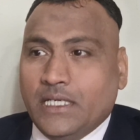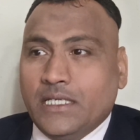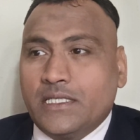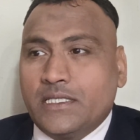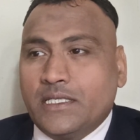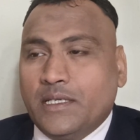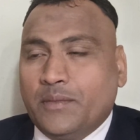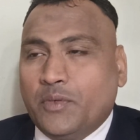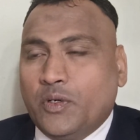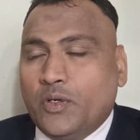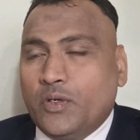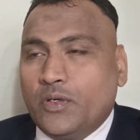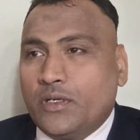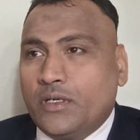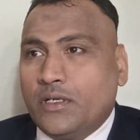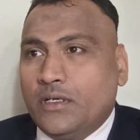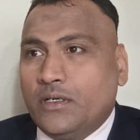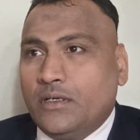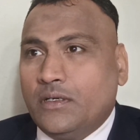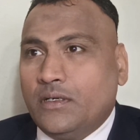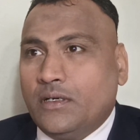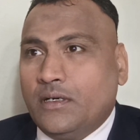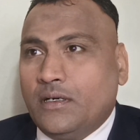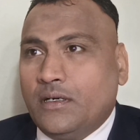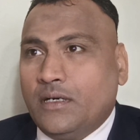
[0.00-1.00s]
It's about
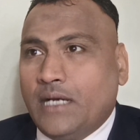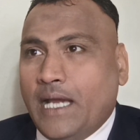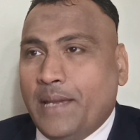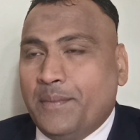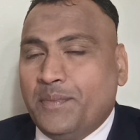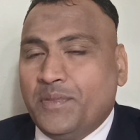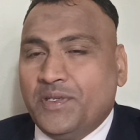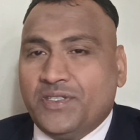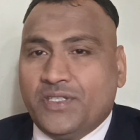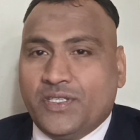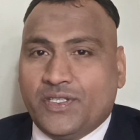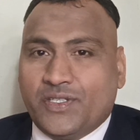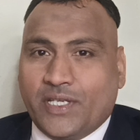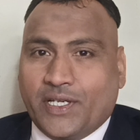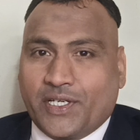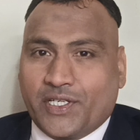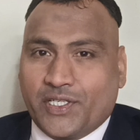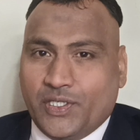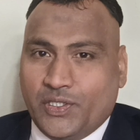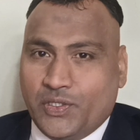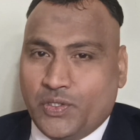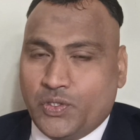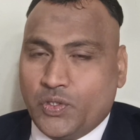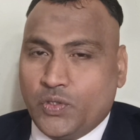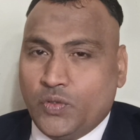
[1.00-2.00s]
IPC
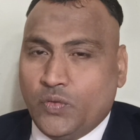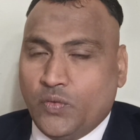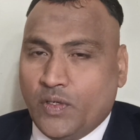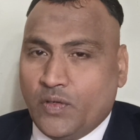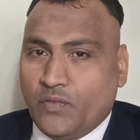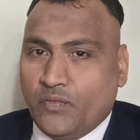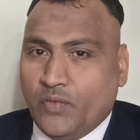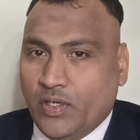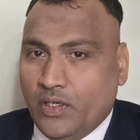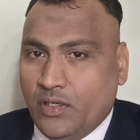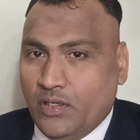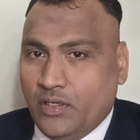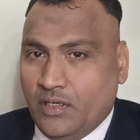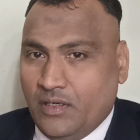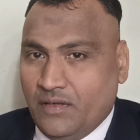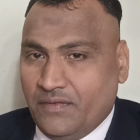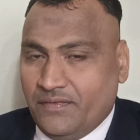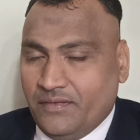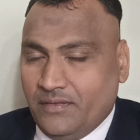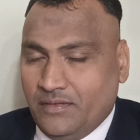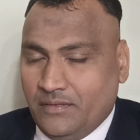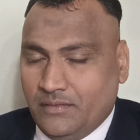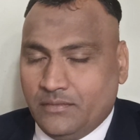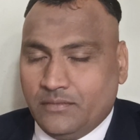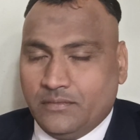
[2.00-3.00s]
section 211
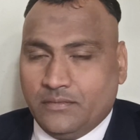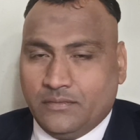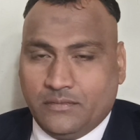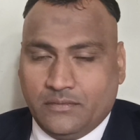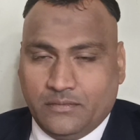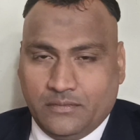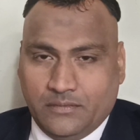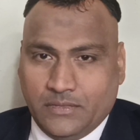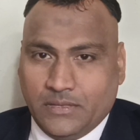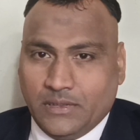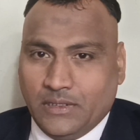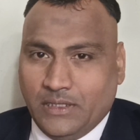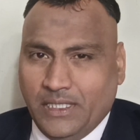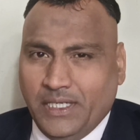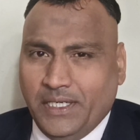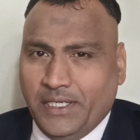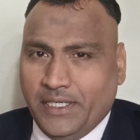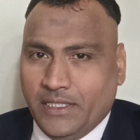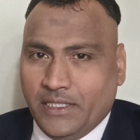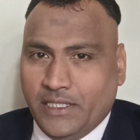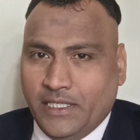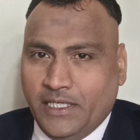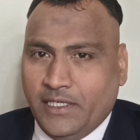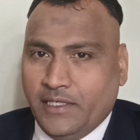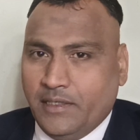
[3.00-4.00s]
of
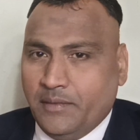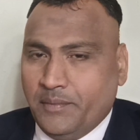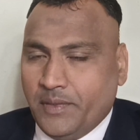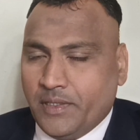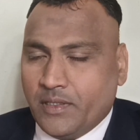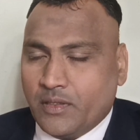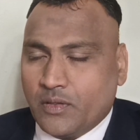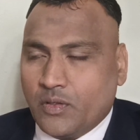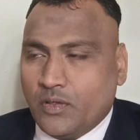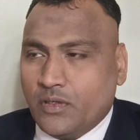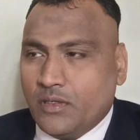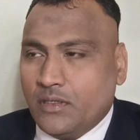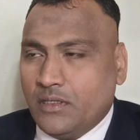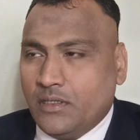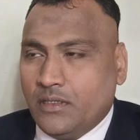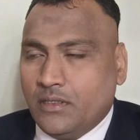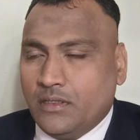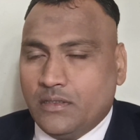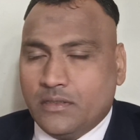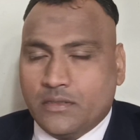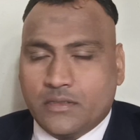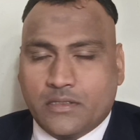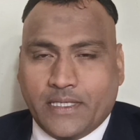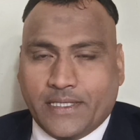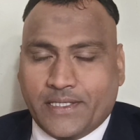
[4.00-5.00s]
Indian Penal
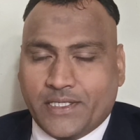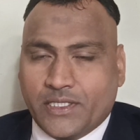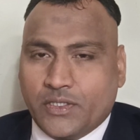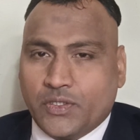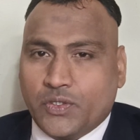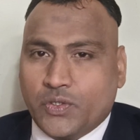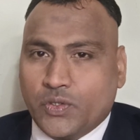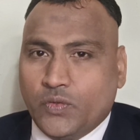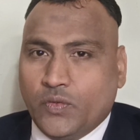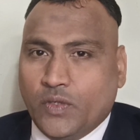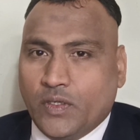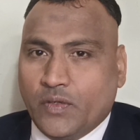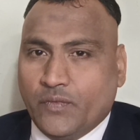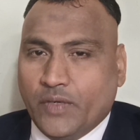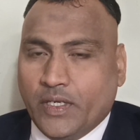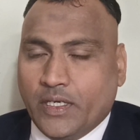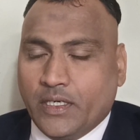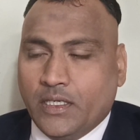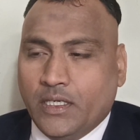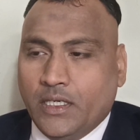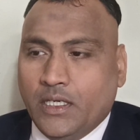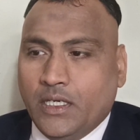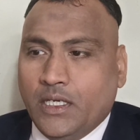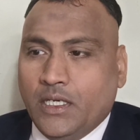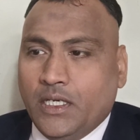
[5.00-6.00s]
Code, section
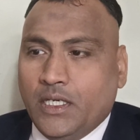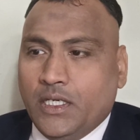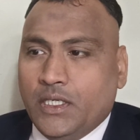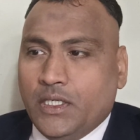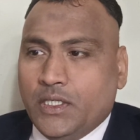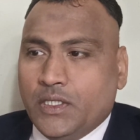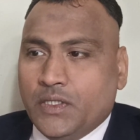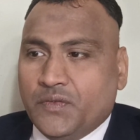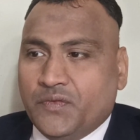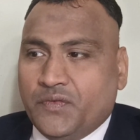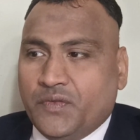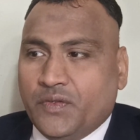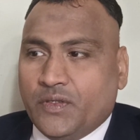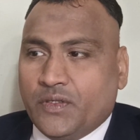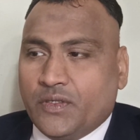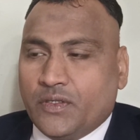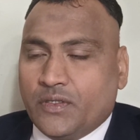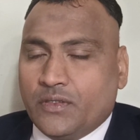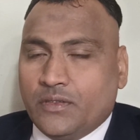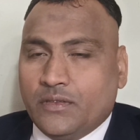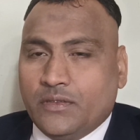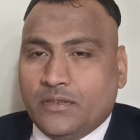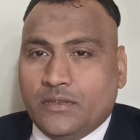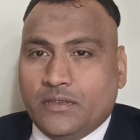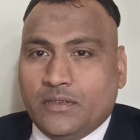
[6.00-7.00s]
211.
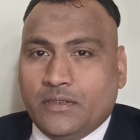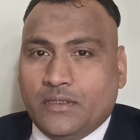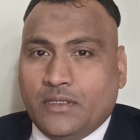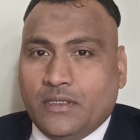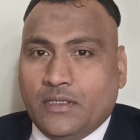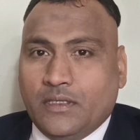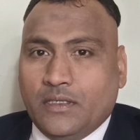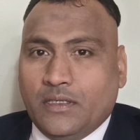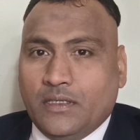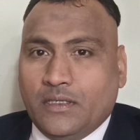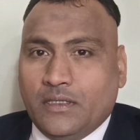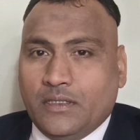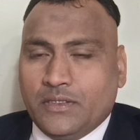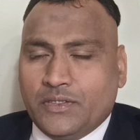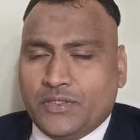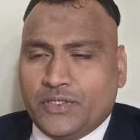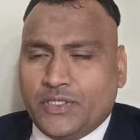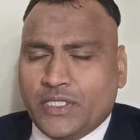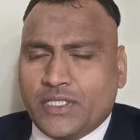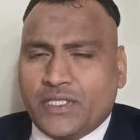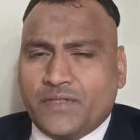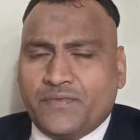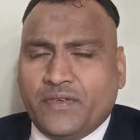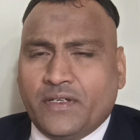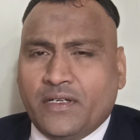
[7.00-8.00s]
For
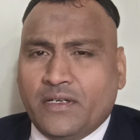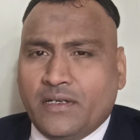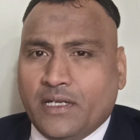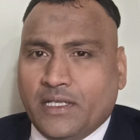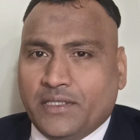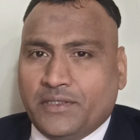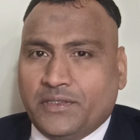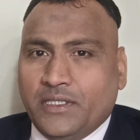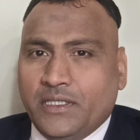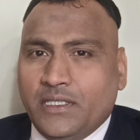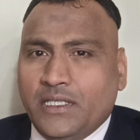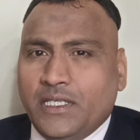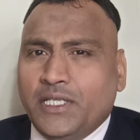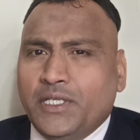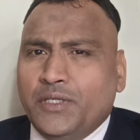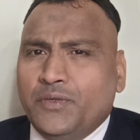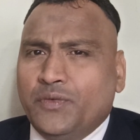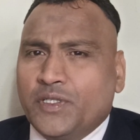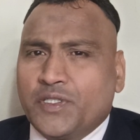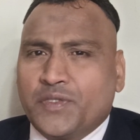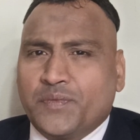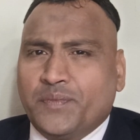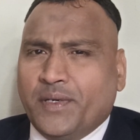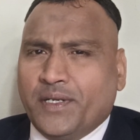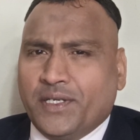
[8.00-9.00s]
just for nothing he
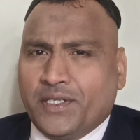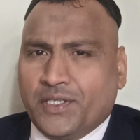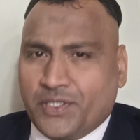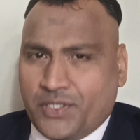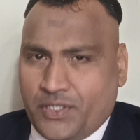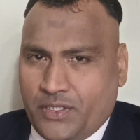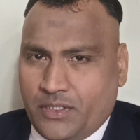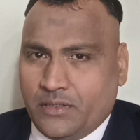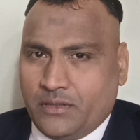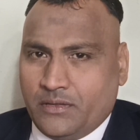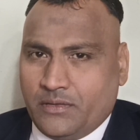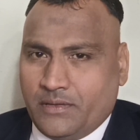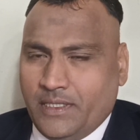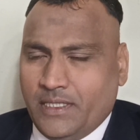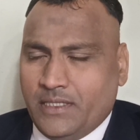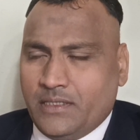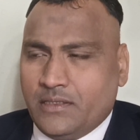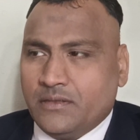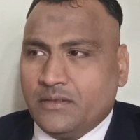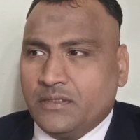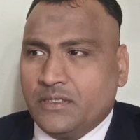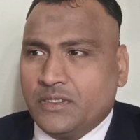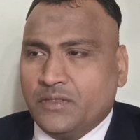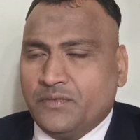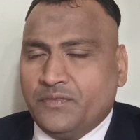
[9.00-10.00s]
was punished,
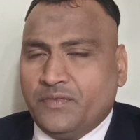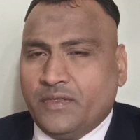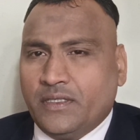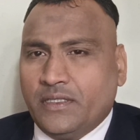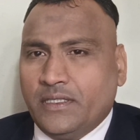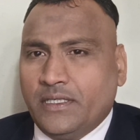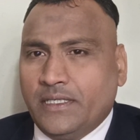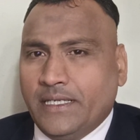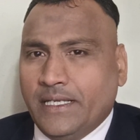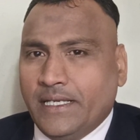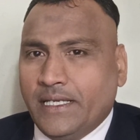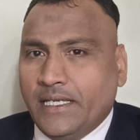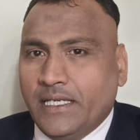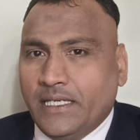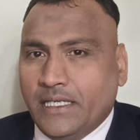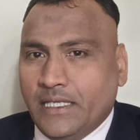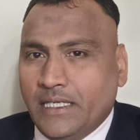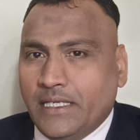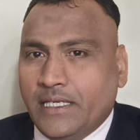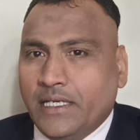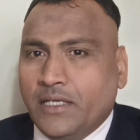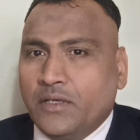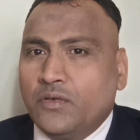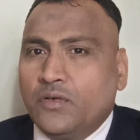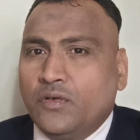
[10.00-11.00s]
right? So for that again
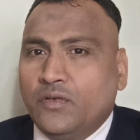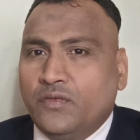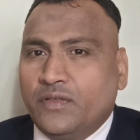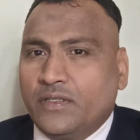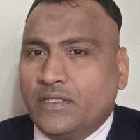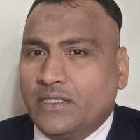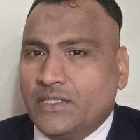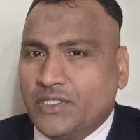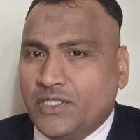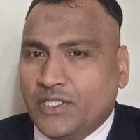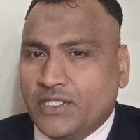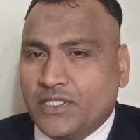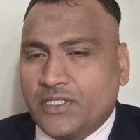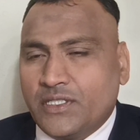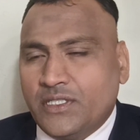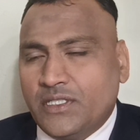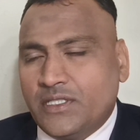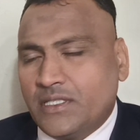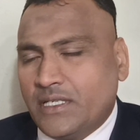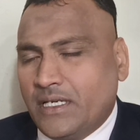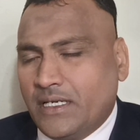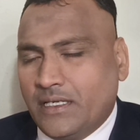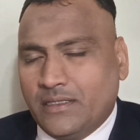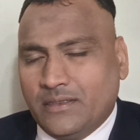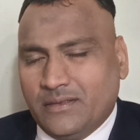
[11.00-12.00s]
he can go for the
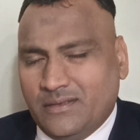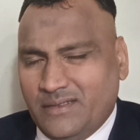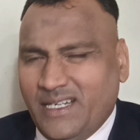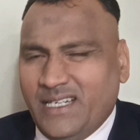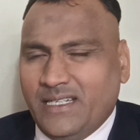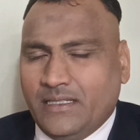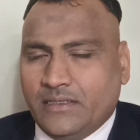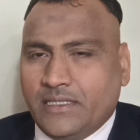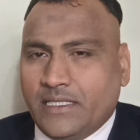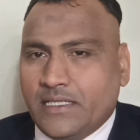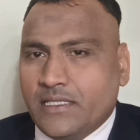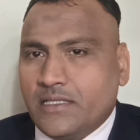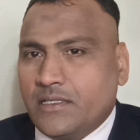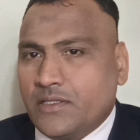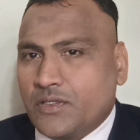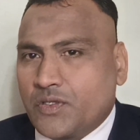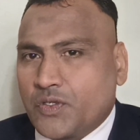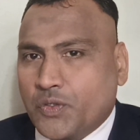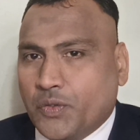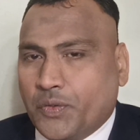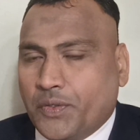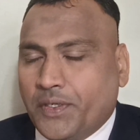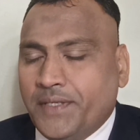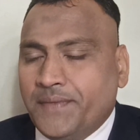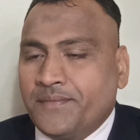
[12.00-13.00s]
justice, and right, that is the
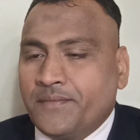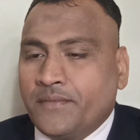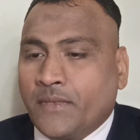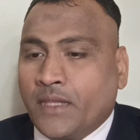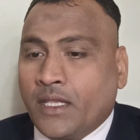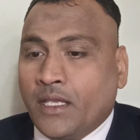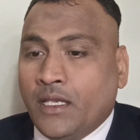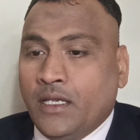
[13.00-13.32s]
story.